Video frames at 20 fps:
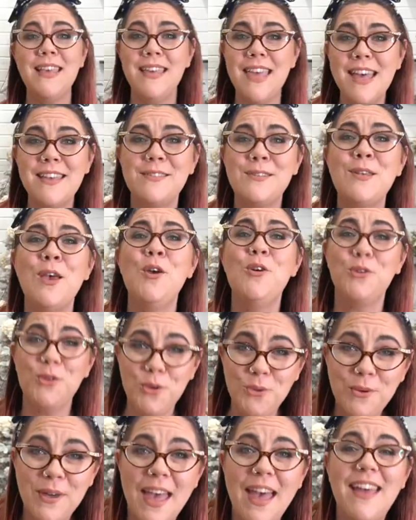Yes,
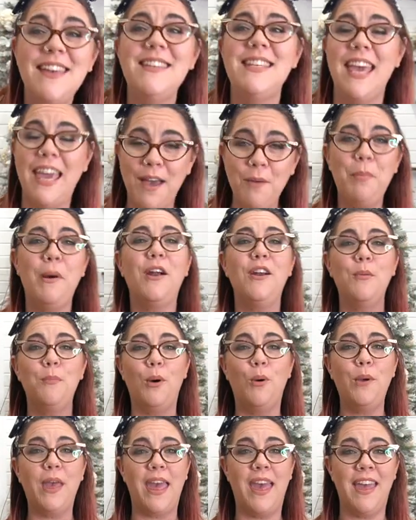you can take apart a
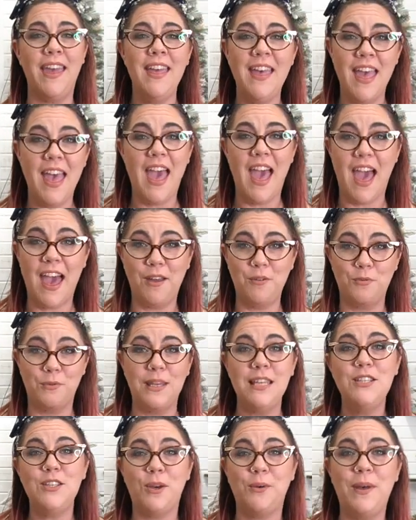bouquet and
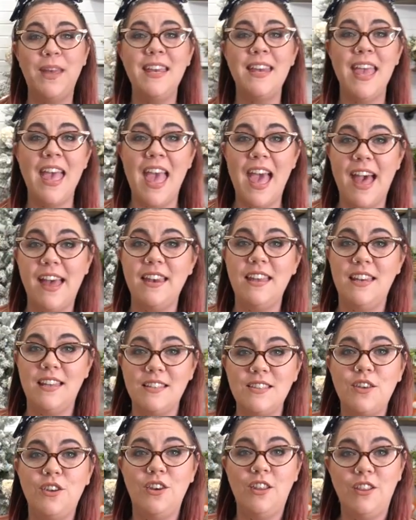redo it, and it
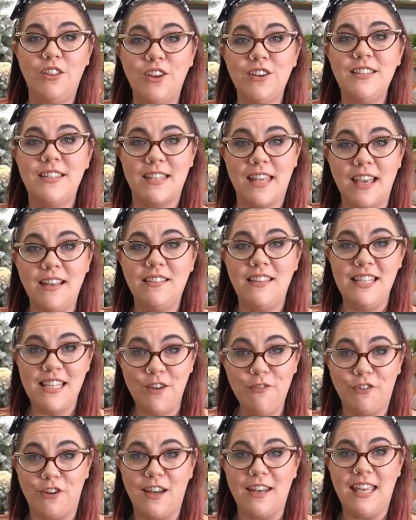is gonna look slightly
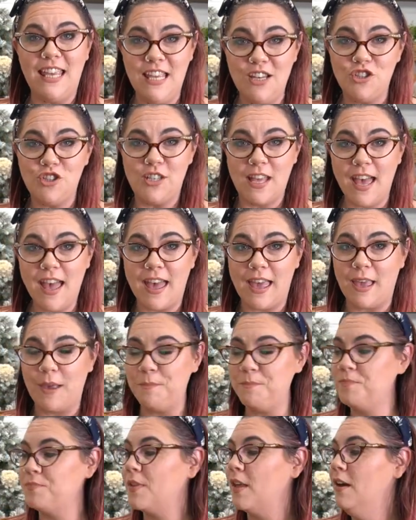different each
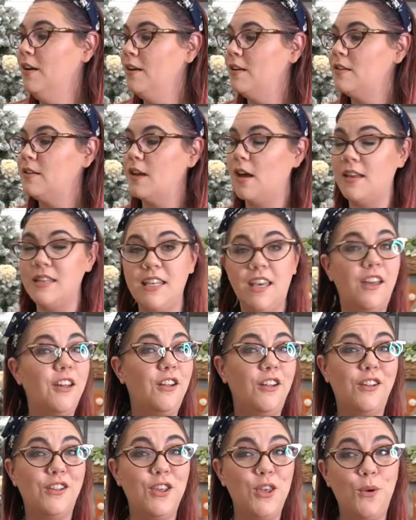time
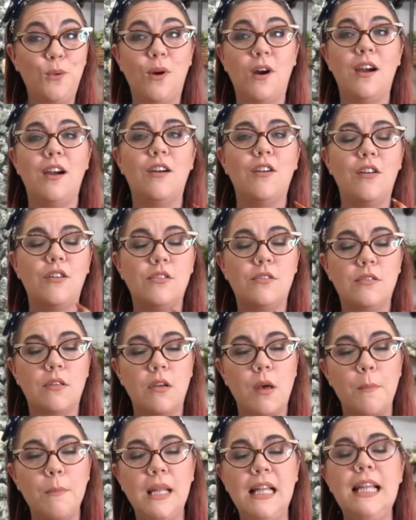until you are
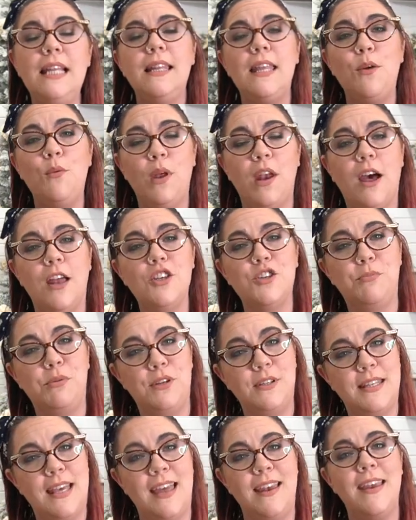completely one hundred
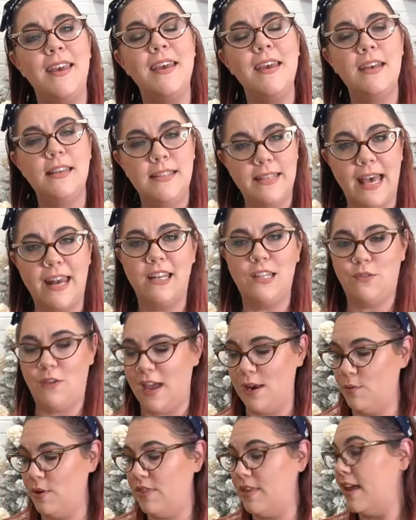percent
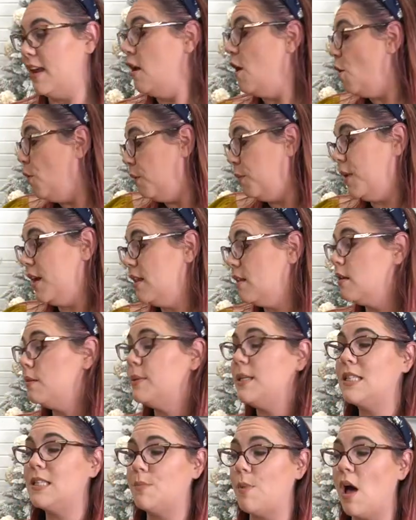satisfied with it. We went a little
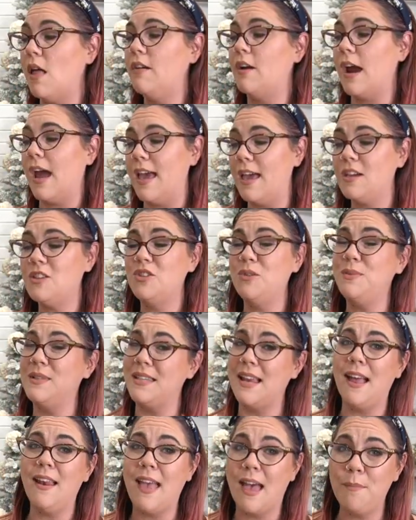bit smaller. I actually was
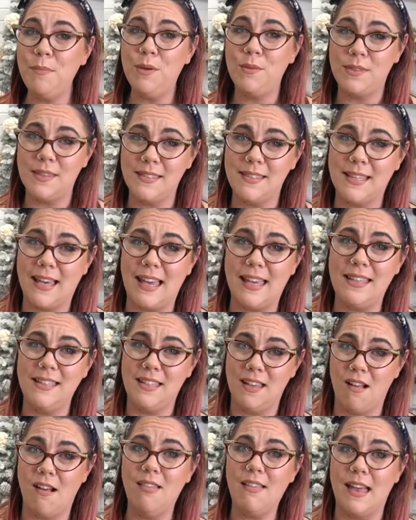not happy with the size,
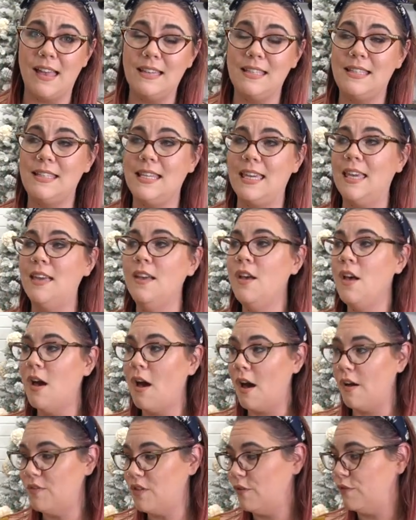in all honesty,
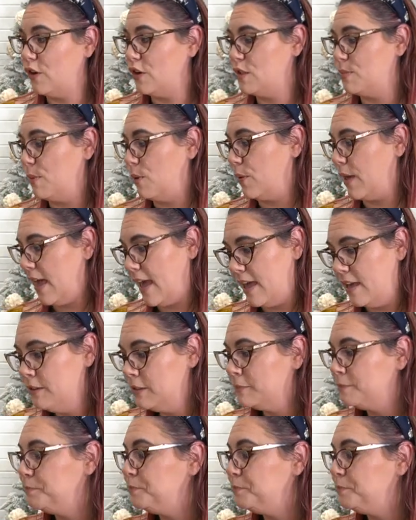of the first bouquet,